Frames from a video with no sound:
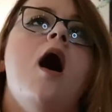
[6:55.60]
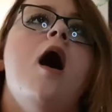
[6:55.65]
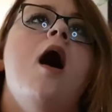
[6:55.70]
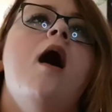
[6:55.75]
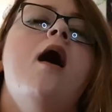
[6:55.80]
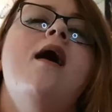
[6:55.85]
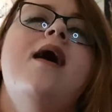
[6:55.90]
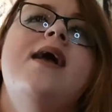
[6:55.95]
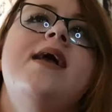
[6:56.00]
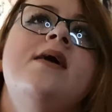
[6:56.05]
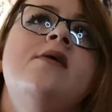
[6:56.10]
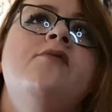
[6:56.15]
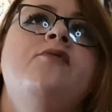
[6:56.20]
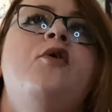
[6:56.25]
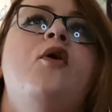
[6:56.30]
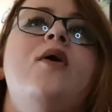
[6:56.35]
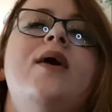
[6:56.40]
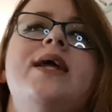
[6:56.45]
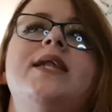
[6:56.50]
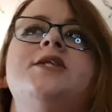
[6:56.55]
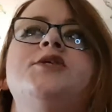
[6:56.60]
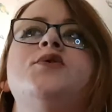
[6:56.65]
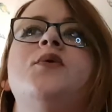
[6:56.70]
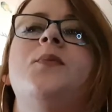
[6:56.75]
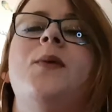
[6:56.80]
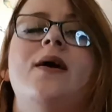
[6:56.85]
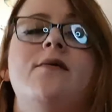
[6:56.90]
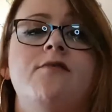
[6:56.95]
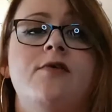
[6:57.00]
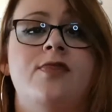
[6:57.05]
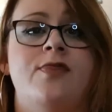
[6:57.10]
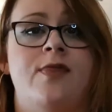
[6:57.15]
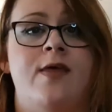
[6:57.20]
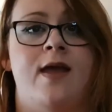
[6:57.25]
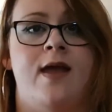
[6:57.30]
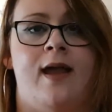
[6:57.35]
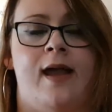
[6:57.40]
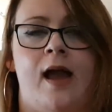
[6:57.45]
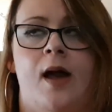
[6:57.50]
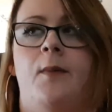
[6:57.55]
I have got into a bit of a
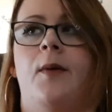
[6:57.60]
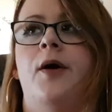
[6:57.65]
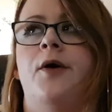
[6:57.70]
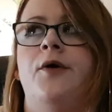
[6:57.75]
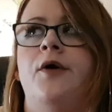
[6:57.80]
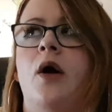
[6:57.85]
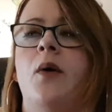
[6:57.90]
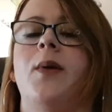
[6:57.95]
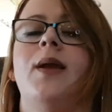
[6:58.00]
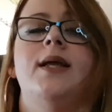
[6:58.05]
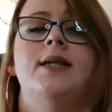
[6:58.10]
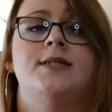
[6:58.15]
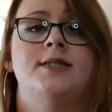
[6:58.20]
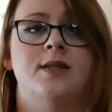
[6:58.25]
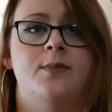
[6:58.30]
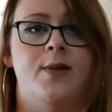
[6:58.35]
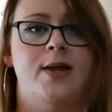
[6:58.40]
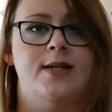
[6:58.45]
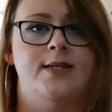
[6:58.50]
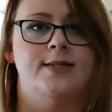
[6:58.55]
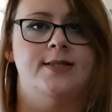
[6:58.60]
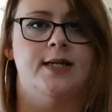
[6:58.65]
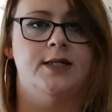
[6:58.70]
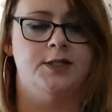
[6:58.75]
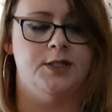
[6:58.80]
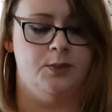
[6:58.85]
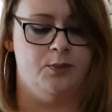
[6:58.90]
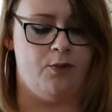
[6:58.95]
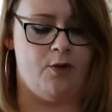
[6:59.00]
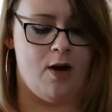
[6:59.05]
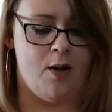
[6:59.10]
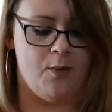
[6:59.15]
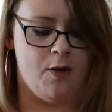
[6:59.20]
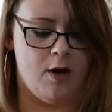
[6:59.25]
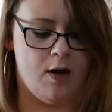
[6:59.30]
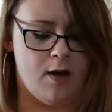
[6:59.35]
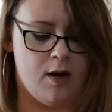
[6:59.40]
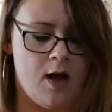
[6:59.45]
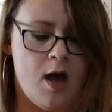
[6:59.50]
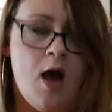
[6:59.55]
thing about going into the men's section in
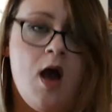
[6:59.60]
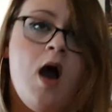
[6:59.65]
Primark.